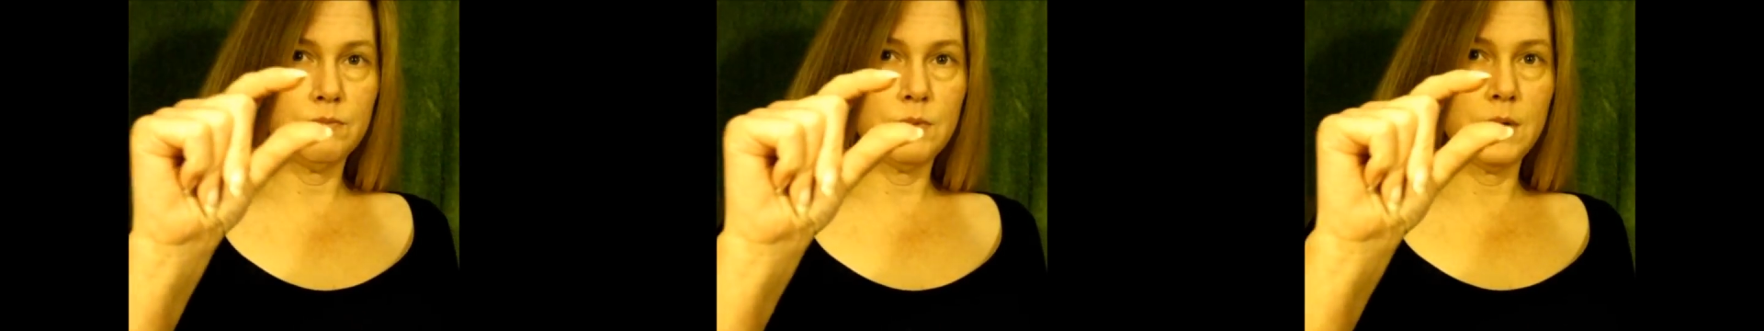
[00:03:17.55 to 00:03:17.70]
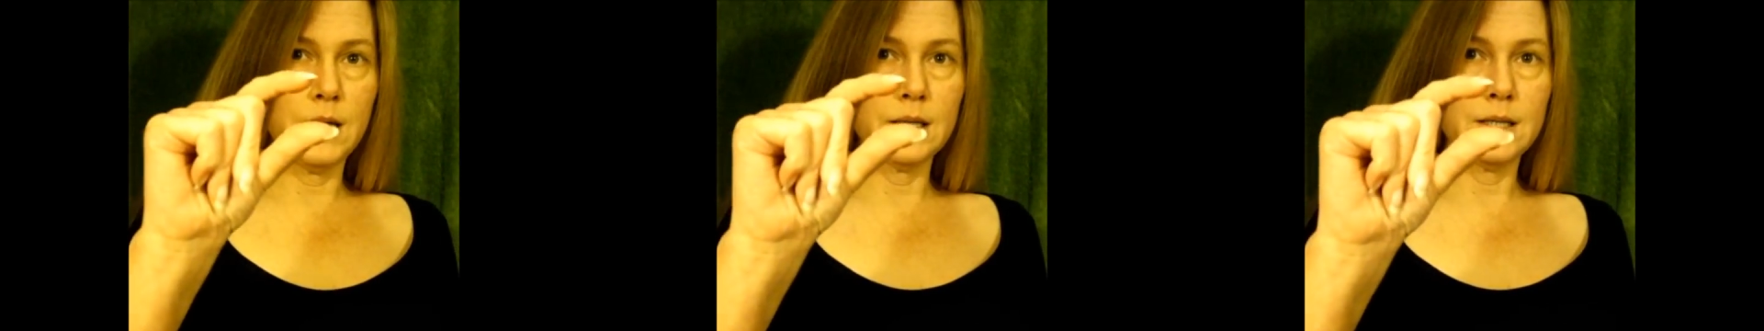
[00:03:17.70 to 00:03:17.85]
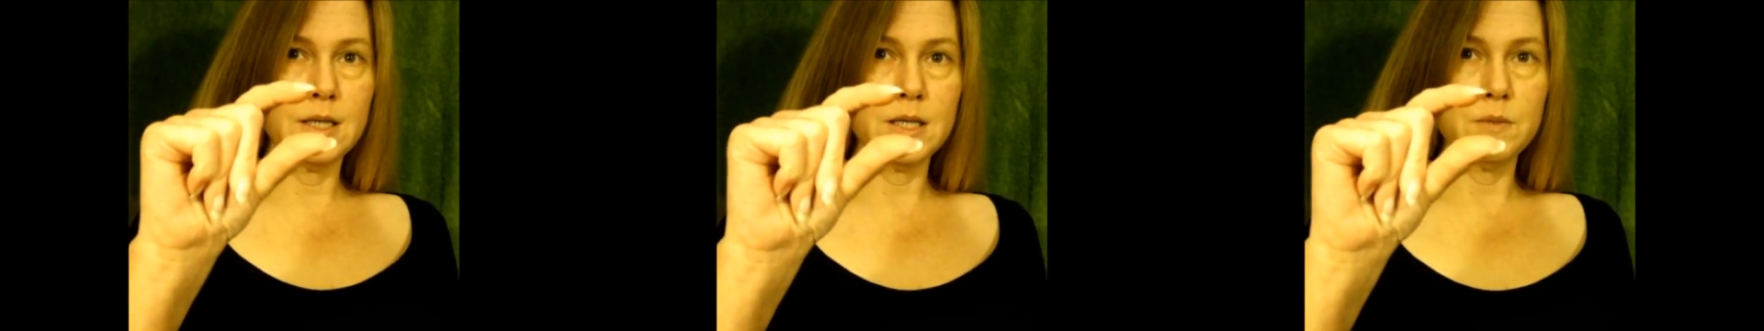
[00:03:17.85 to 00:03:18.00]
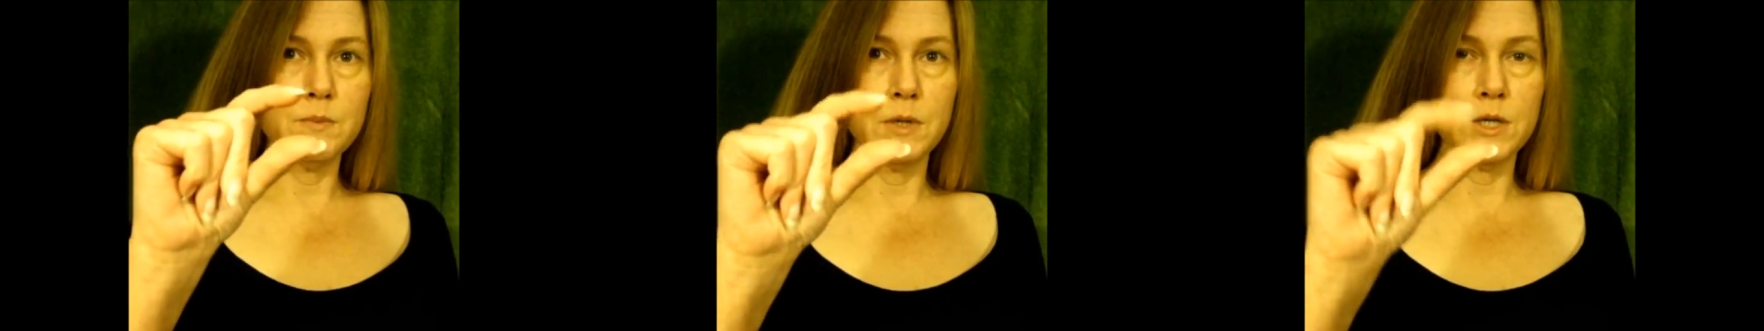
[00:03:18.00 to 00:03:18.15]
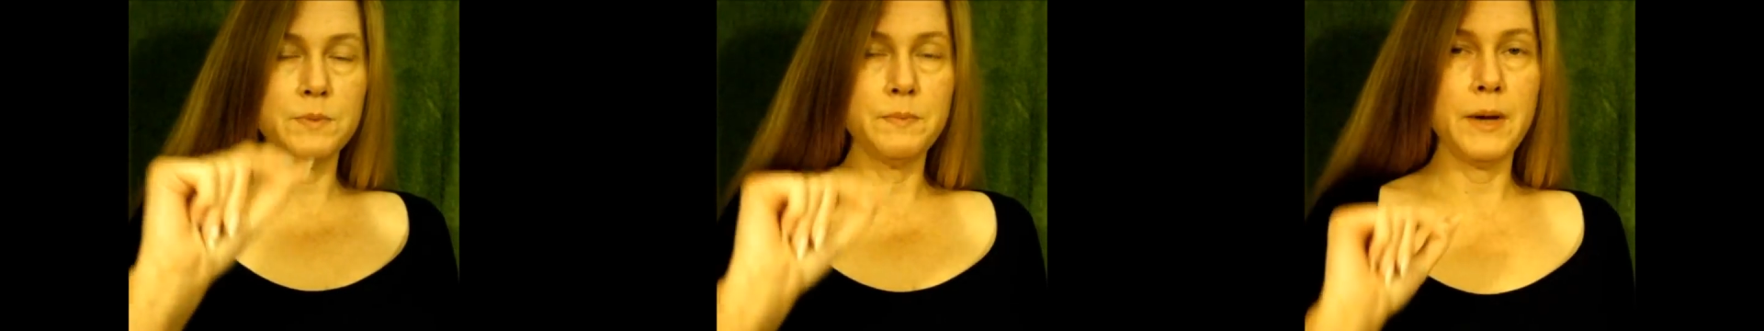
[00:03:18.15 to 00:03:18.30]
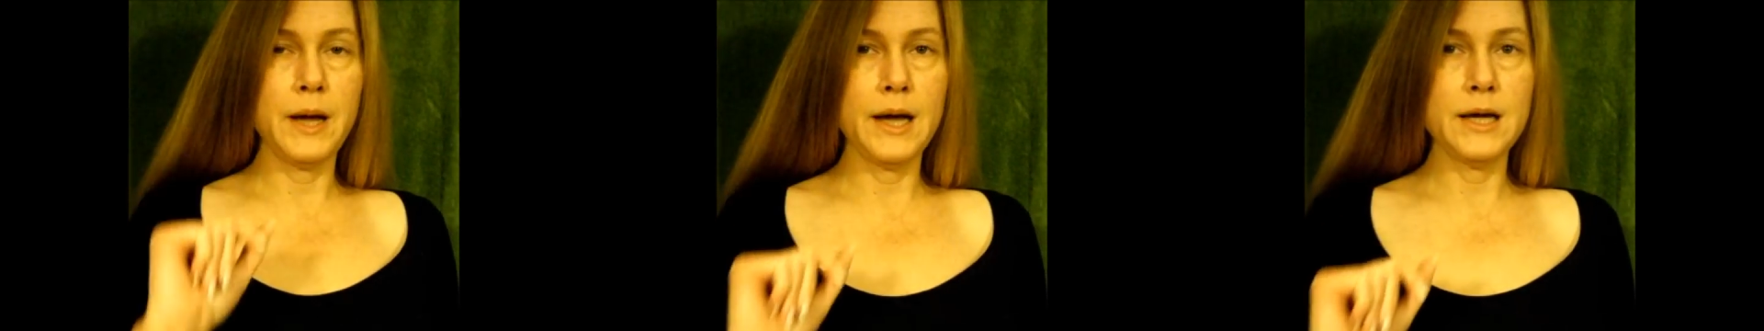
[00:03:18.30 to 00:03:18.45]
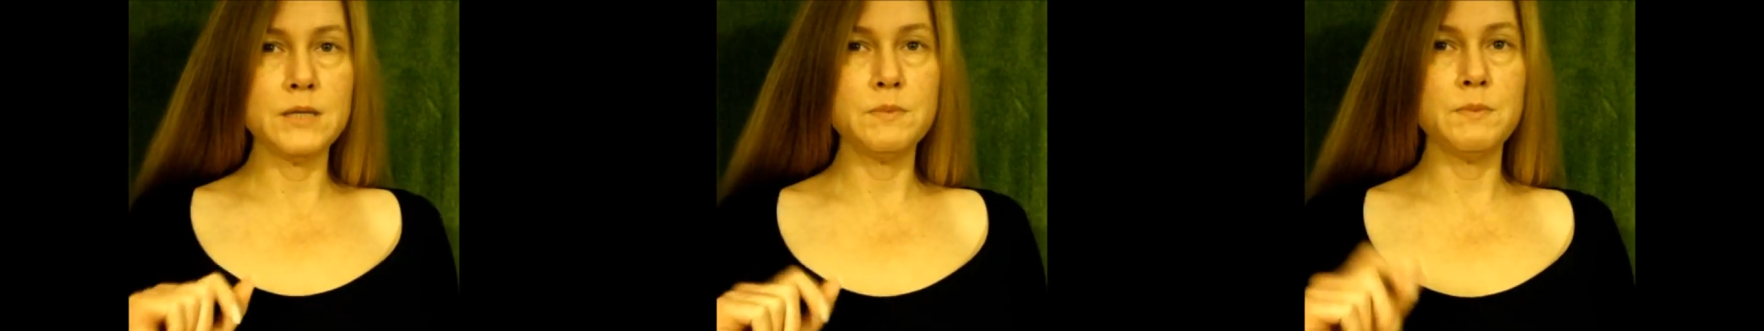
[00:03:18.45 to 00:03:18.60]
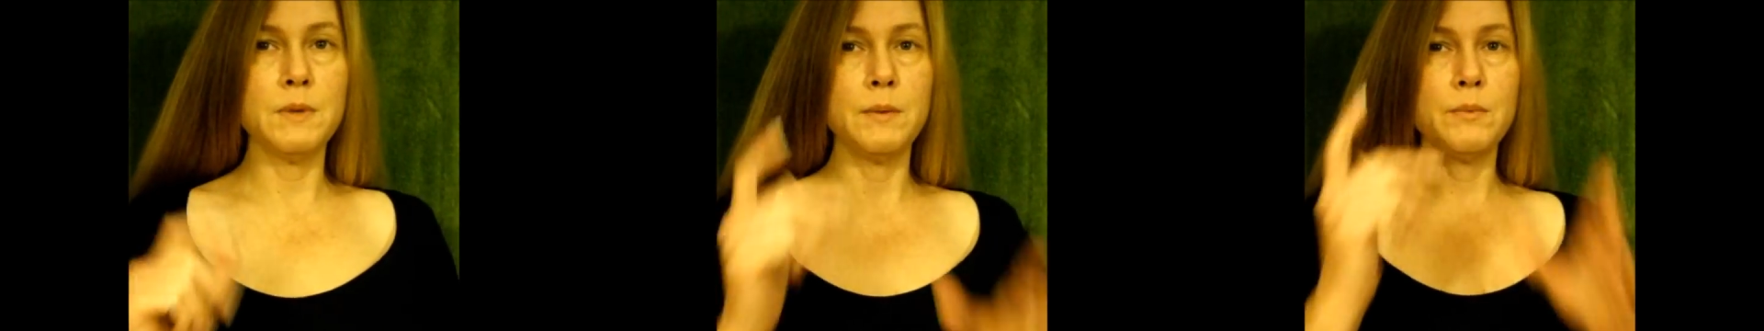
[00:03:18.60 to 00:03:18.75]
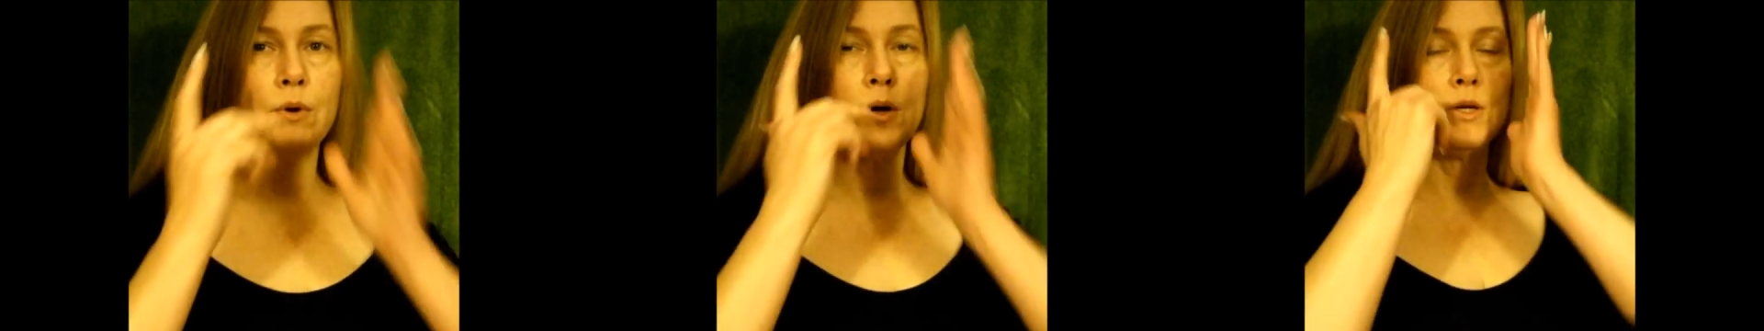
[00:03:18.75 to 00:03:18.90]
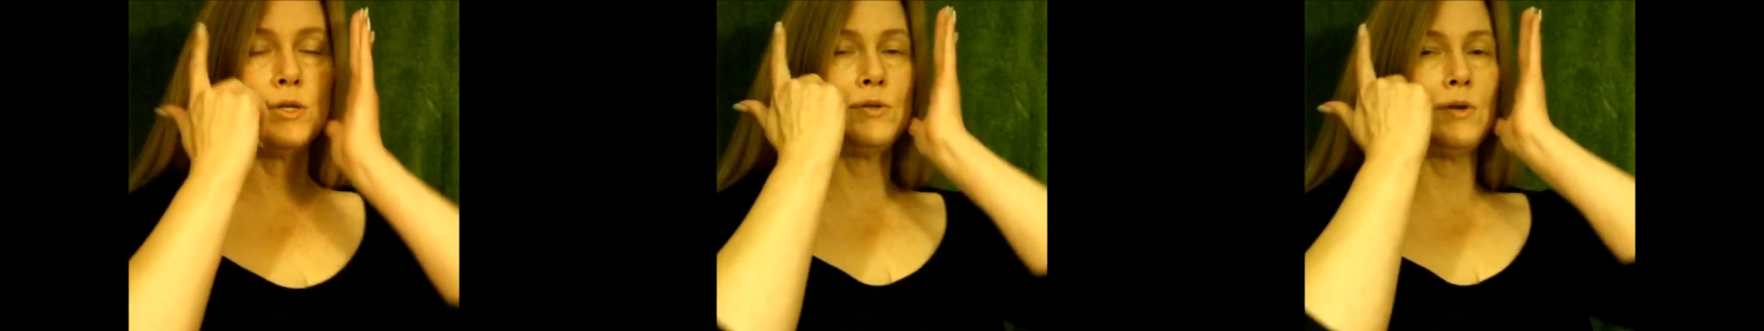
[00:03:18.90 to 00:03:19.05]
like this much past my
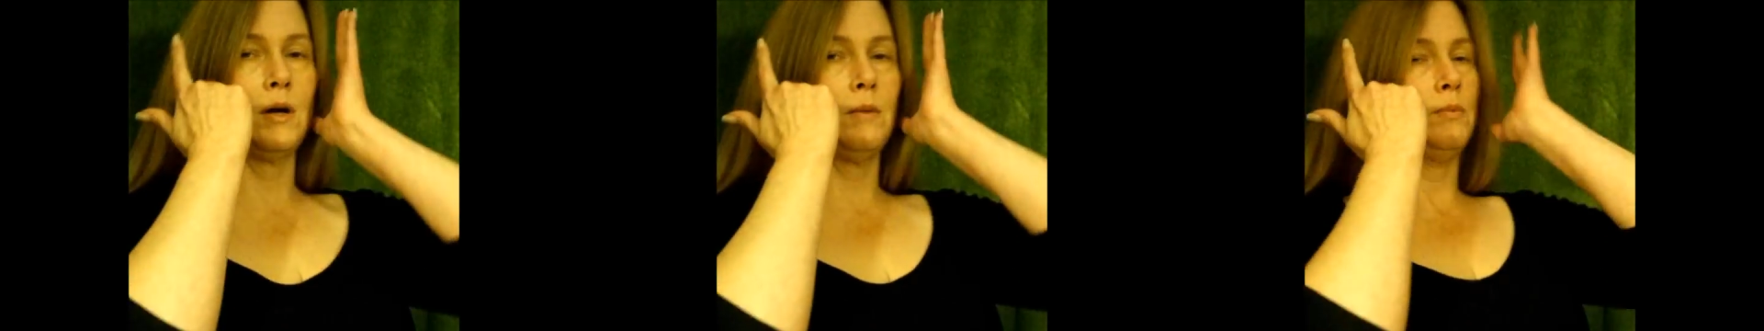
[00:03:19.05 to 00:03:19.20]
bra strap